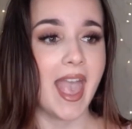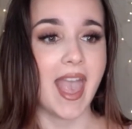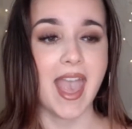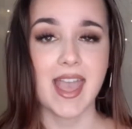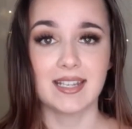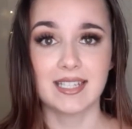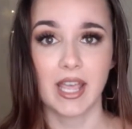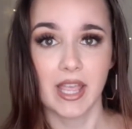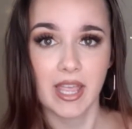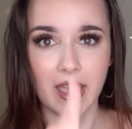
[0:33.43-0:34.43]
And
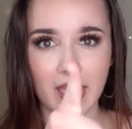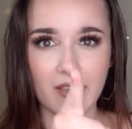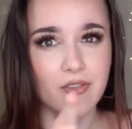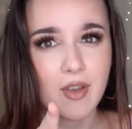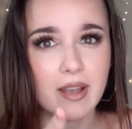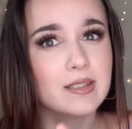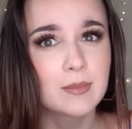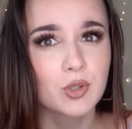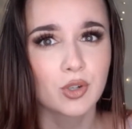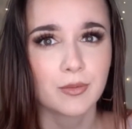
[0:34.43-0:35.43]
if you have
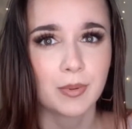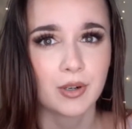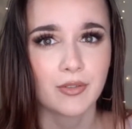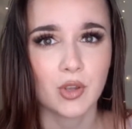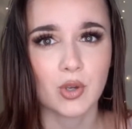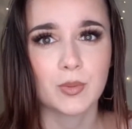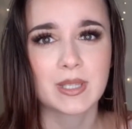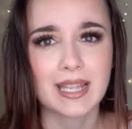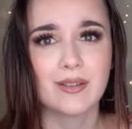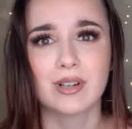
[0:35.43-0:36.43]
some sort of perfumes
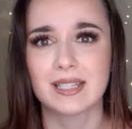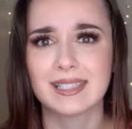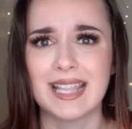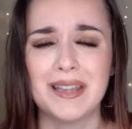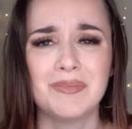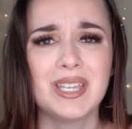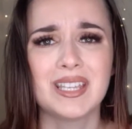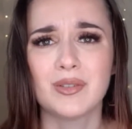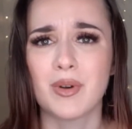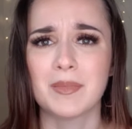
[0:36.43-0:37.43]
that you want to send me
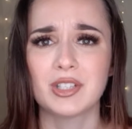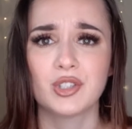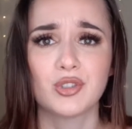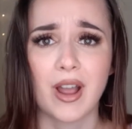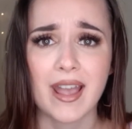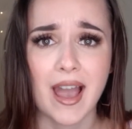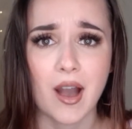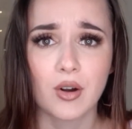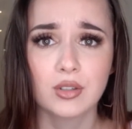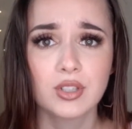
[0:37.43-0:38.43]
and you want me to try
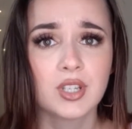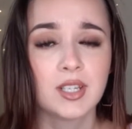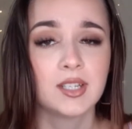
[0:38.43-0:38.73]
out,